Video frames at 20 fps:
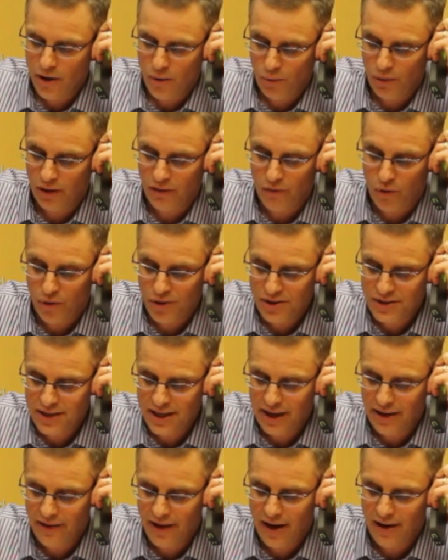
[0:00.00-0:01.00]
Look forward to
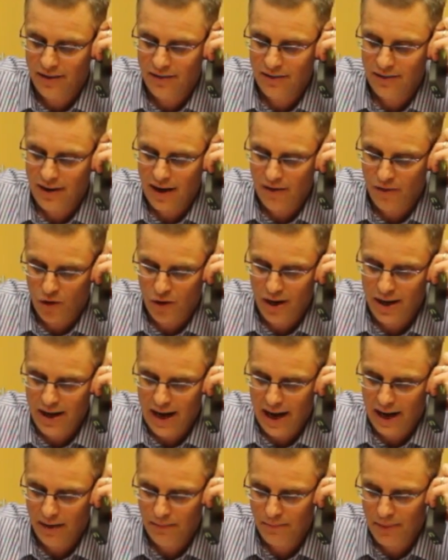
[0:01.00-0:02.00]
seeing you then. Have a great
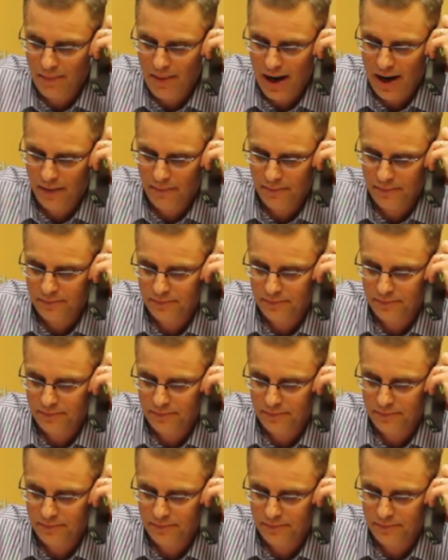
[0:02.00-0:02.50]
day. Bye bye.